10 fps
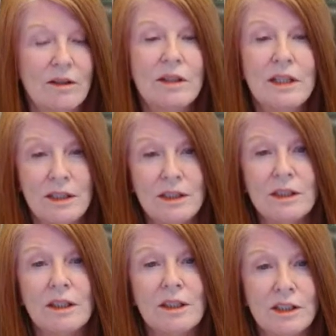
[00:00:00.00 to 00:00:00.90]

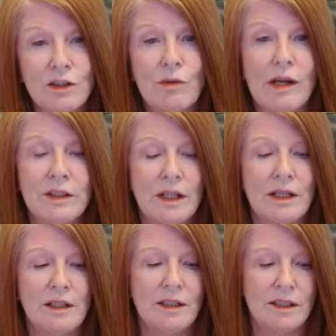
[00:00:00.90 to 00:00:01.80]
This is
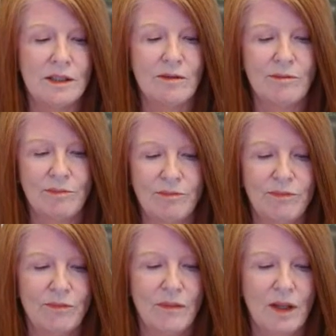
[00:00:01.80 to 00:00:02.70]
resonance.
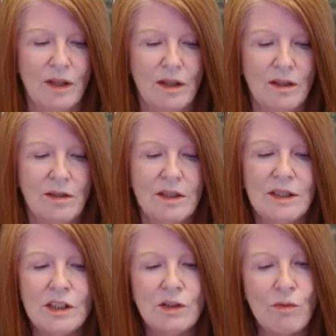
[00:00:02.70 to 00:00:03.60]

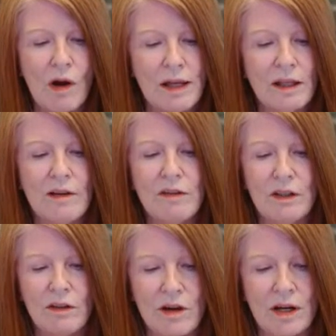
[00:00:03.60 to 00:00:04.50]
This is why
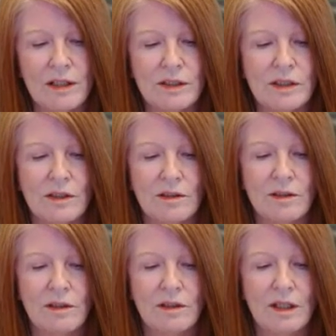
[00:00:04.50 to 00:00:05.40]
loving thoughts
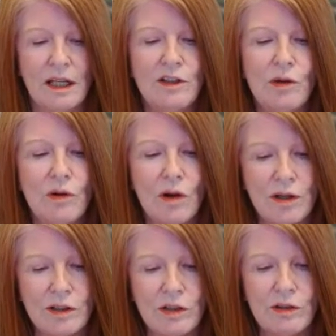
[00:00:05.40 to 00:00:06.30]
and your
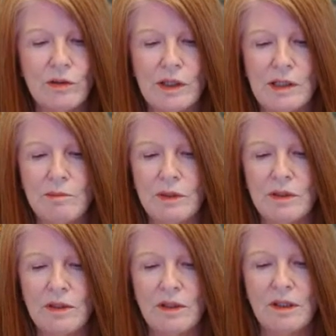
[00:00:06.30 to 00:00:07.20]
larger
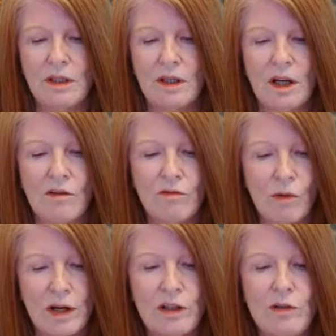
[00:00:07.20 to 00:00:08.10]
dreams of
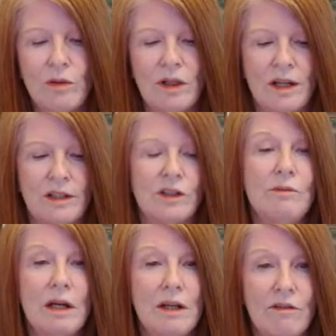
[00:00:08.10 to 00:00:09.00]
what you would like
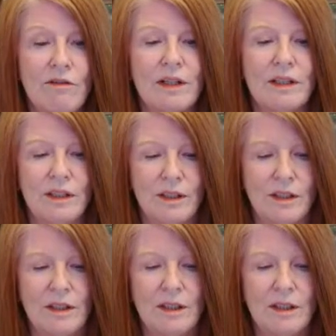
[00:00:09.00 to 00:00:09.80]
to manifest